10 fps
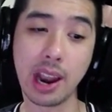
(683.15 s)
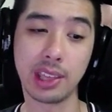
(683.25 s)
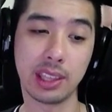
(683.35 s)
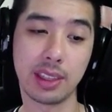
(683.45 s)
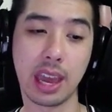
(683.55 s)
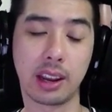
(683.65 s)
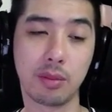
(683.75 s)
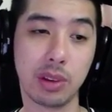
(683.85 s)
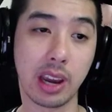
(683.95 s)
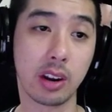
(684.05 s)
I think that that can
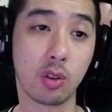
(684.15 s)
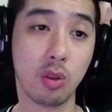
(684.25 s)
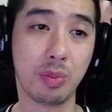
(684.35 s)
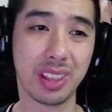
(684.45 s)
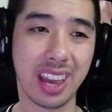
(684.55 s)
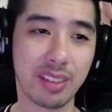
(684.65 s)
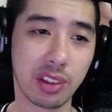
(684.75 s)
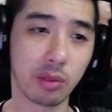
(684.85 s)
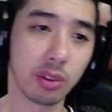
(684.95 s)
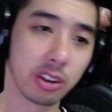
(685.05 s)
be kind of cool, but I think
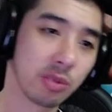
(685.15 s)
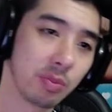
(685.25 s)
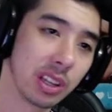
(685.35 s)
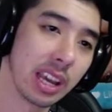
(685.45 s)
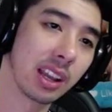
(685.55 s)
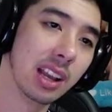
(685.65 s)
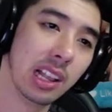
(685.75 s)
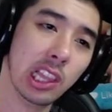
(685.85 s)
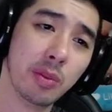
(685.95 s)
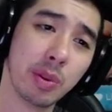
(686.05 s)
it really should be like
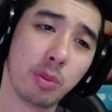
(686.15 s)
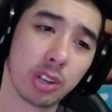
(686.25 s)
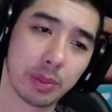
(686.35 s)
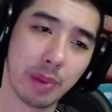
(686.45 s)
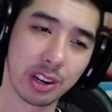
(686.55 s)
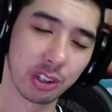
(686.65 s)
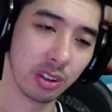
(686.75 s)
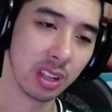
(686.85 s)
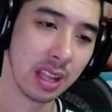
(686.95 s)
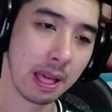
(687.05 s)
a little bit more special.